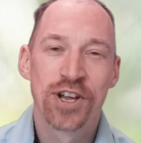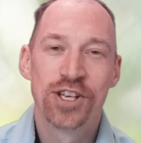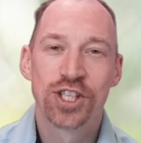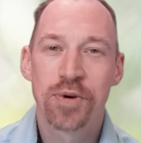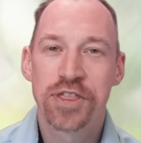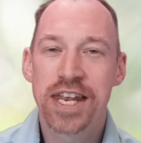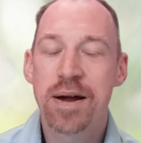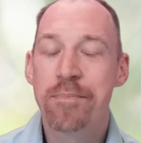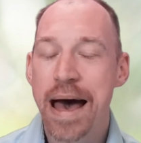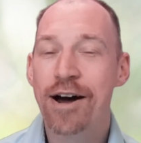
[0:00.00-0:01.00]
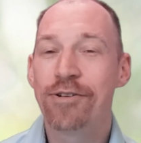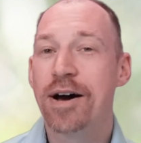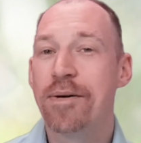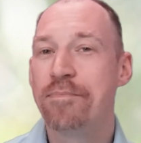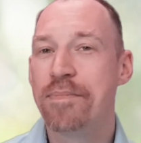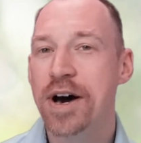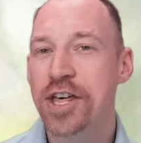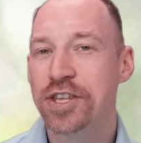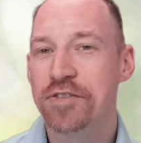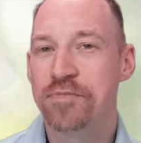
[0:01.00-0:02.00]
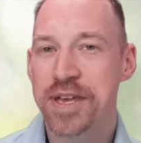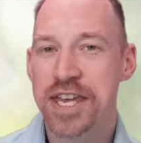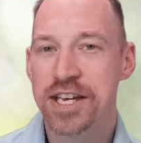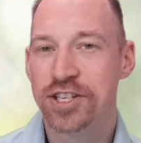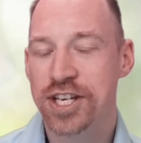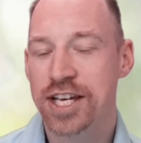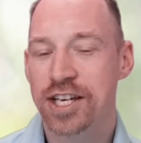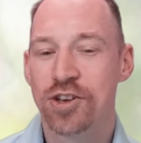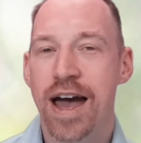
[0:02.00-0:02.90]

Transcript: So within about a month of being sick, you